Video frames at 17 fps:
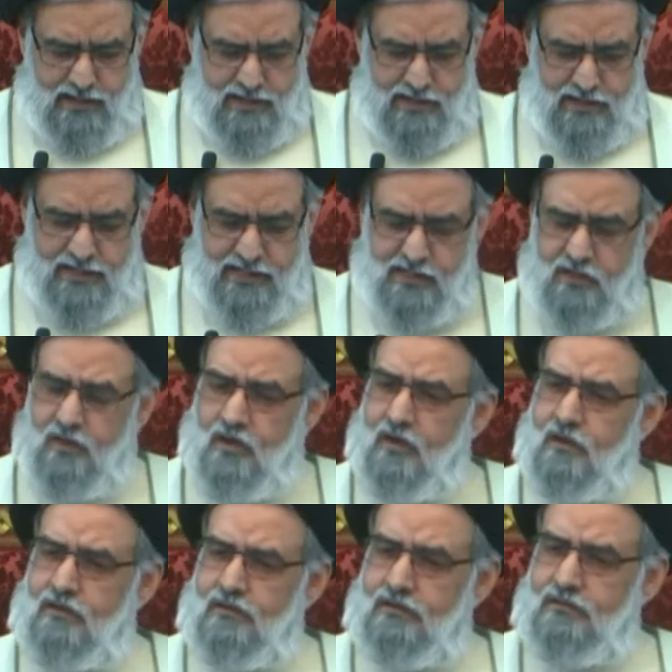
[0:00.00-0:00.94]
Later
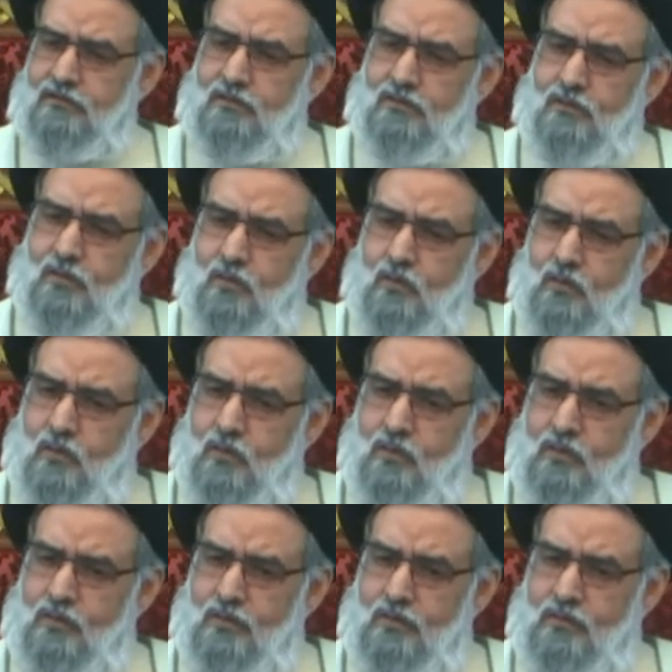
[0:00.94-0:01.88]
on,
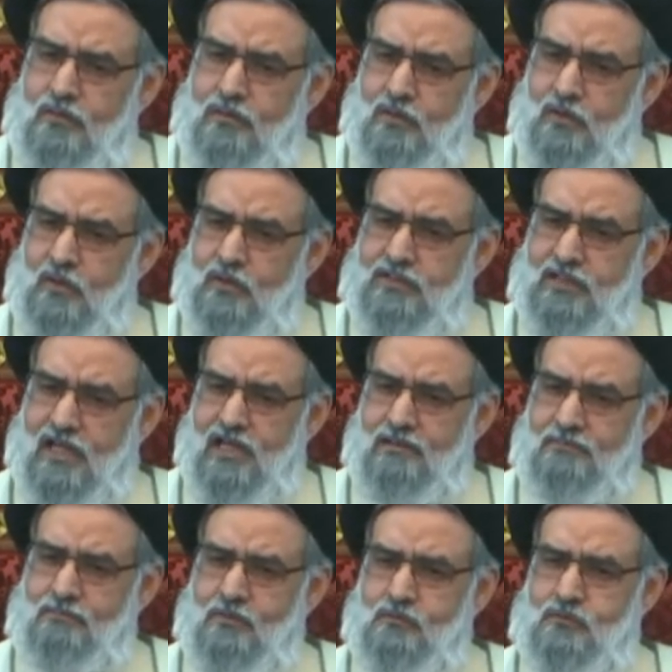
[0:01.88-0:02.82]
you know,
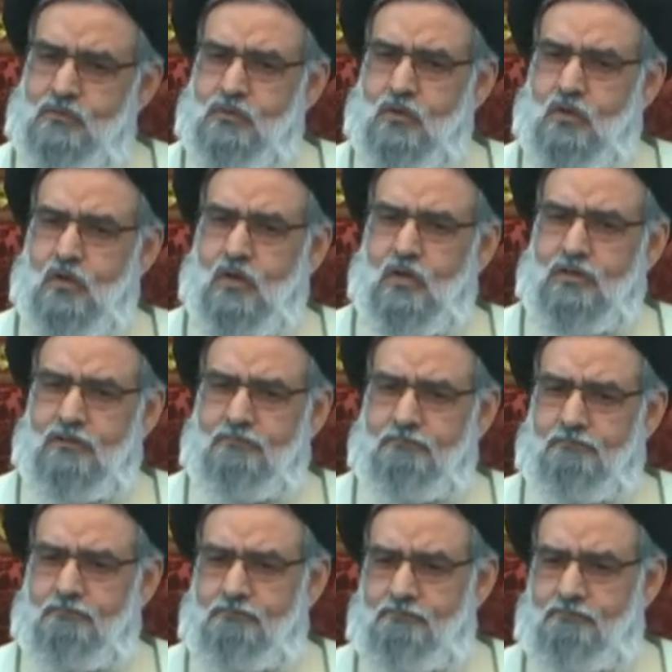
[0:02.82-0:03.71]
time moves on,